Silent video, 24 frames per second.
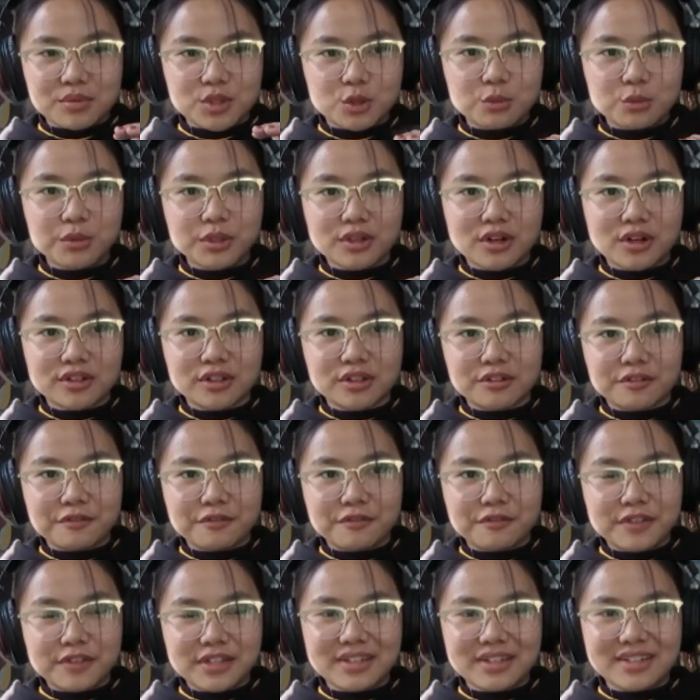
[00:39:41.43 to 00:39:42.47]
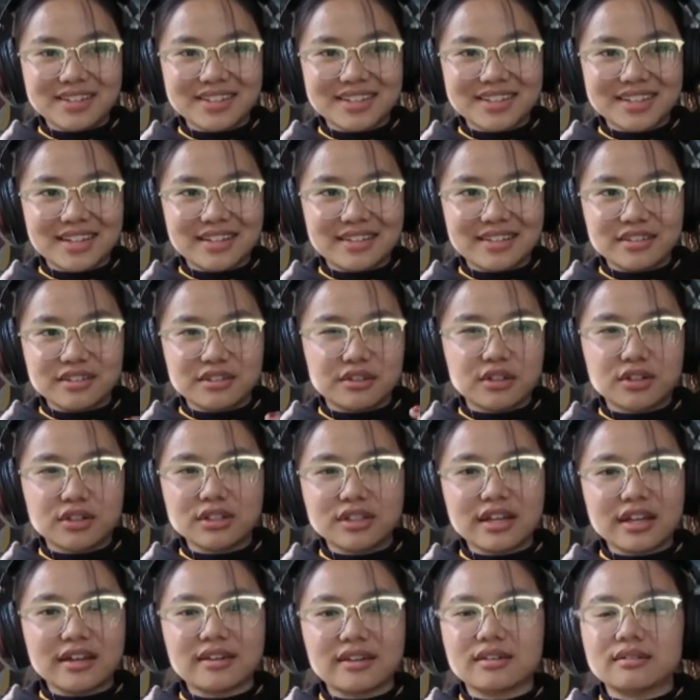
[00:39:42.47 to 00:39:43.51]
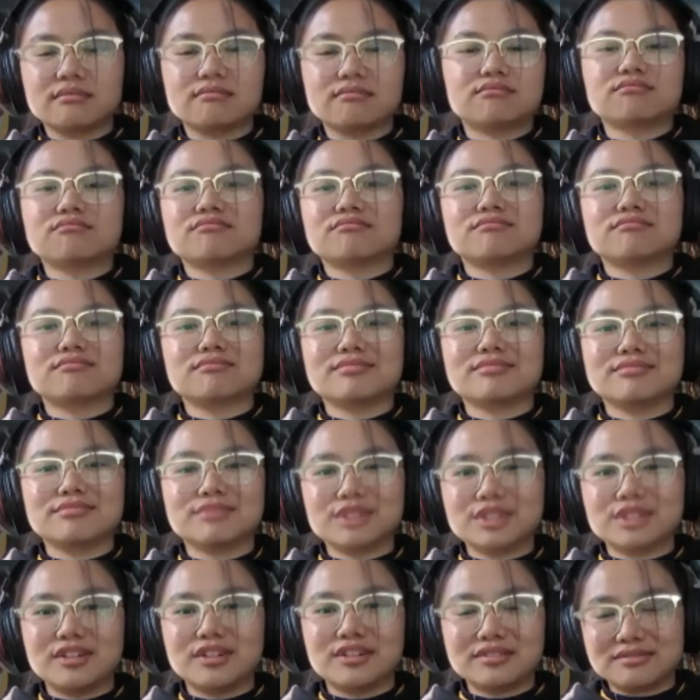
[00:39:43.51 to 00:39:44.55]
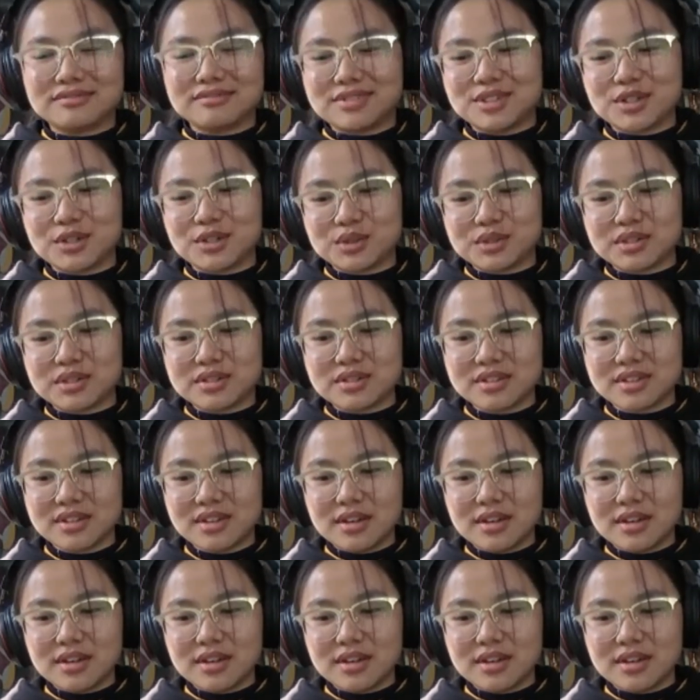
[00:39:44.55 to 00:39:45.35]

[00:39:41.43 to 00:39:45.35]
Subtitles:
to be on your feet, and they're like, so it's